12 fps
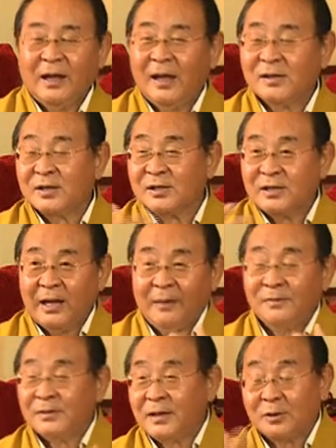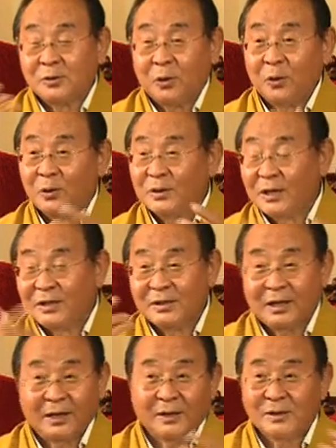And the stem cells, all these
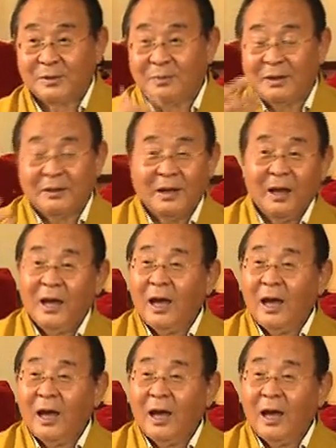things have been.